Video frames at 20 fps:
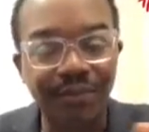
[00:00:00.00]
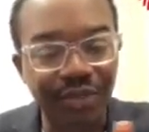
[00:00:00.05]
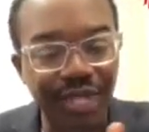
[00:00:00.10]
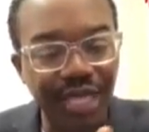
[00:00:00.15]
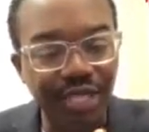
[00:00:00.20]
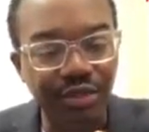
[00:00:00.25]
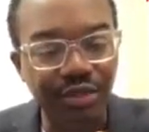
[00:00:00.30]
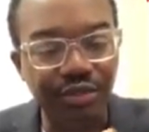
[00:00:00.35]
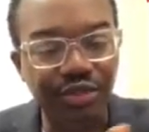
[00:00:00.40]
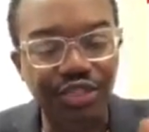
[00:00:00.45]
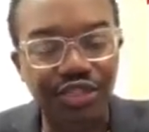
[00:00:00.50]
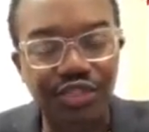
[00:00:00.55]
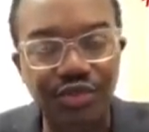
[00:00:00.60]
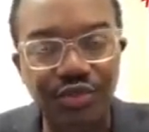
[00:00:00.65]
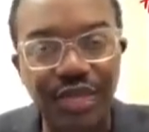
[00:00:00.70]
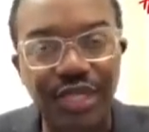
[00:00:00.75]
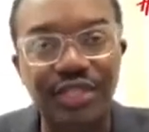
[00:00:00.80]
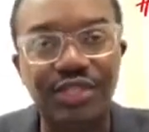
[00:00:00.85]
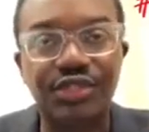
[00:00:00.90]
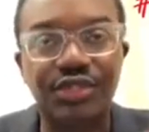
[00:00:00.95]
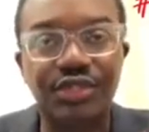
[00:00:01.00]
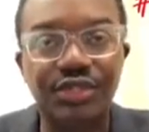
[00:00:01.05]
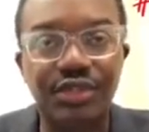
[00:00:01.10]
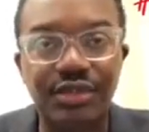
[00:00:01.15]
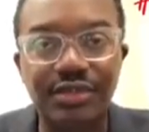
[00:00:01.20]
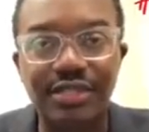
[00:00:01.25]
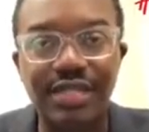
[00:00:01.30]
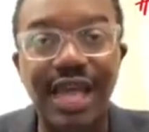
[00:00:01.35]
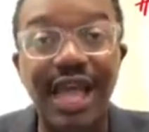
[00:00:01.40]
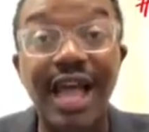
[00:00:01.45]
and you structure
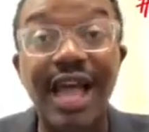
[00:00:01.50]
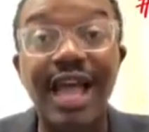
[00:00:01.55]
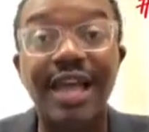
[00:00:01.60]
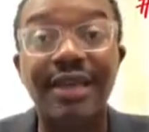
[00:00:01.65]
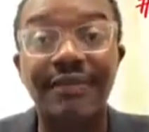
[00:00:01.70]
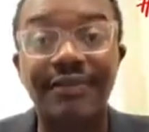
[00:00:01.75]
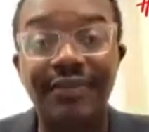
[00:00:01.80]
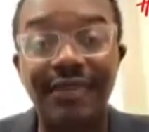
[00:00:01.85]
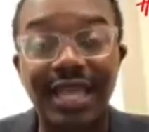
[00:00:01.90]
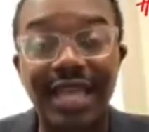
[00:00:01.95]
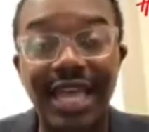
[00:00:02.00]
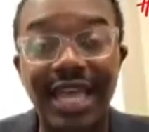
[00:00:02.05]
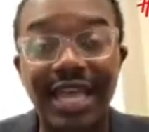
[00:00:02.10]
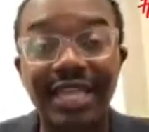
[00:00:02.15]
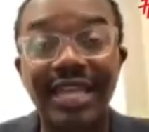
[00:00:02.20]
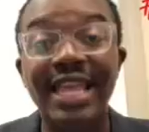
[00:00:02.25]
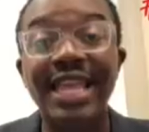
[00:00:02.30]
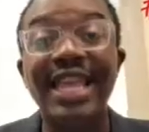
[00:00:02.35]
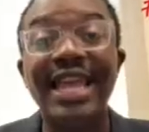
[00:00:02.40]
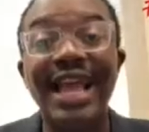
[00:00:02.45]
your time for that,